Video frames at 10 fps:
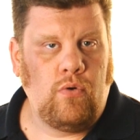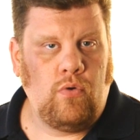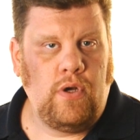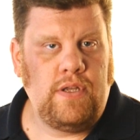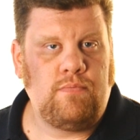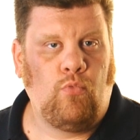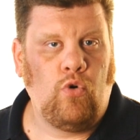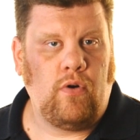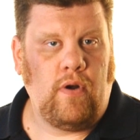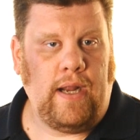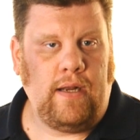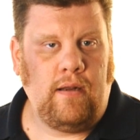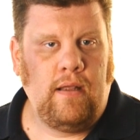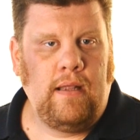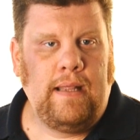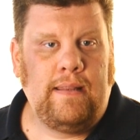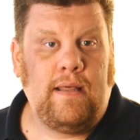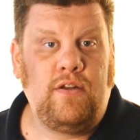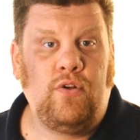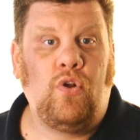noise, more grain
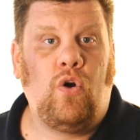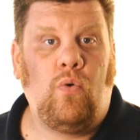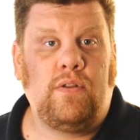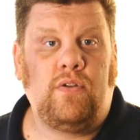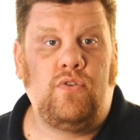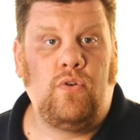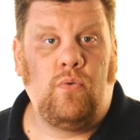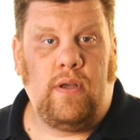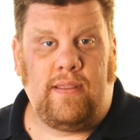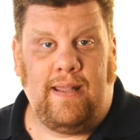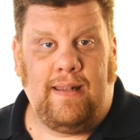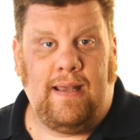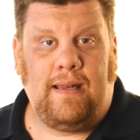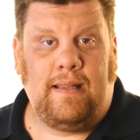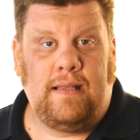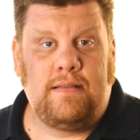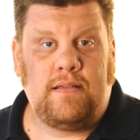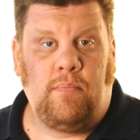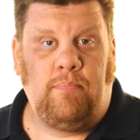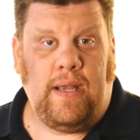than you know what to do with. And that is
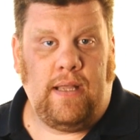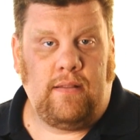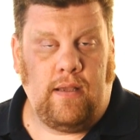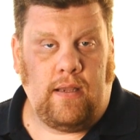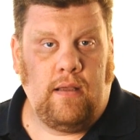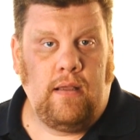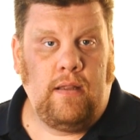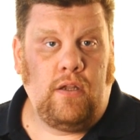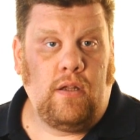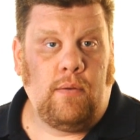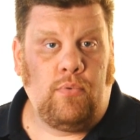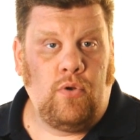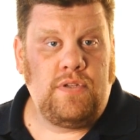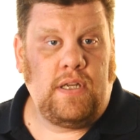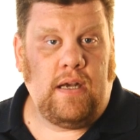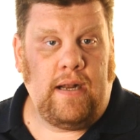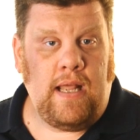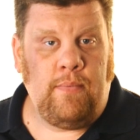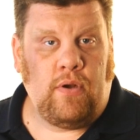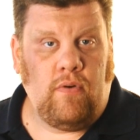a bad thing. You end up losing
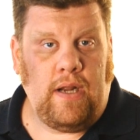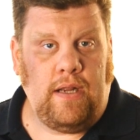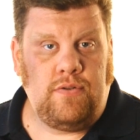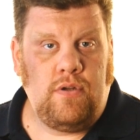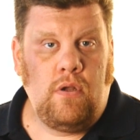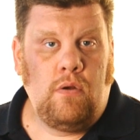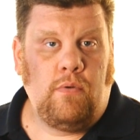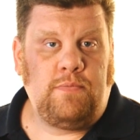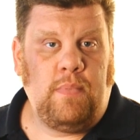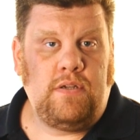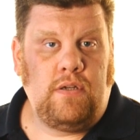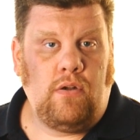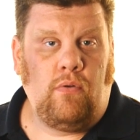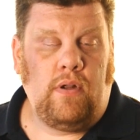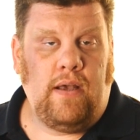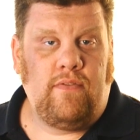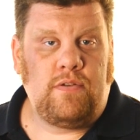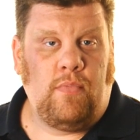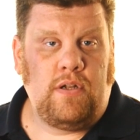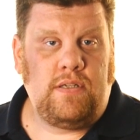dynamic range which means you don't have as
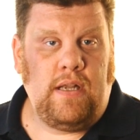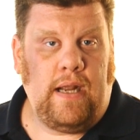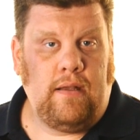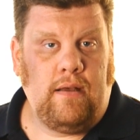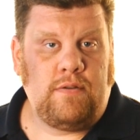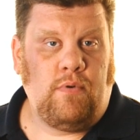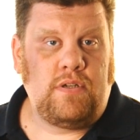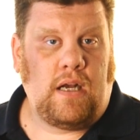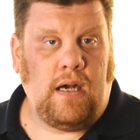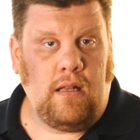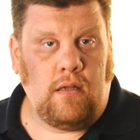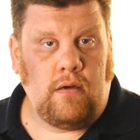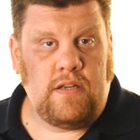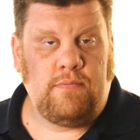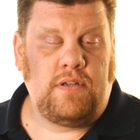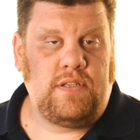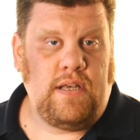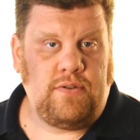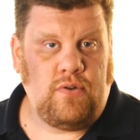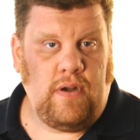much data, as much color, as much
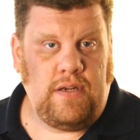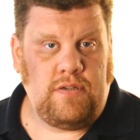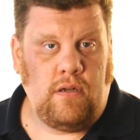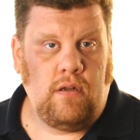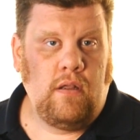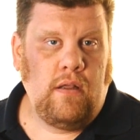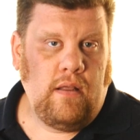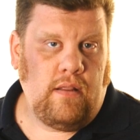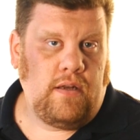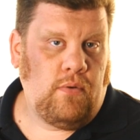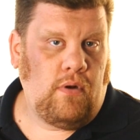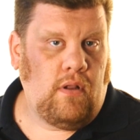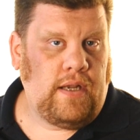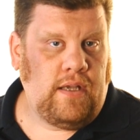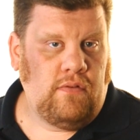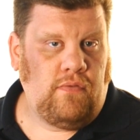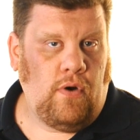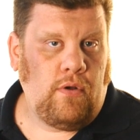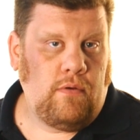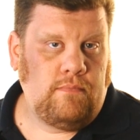saturation than you would like in the
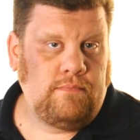photo.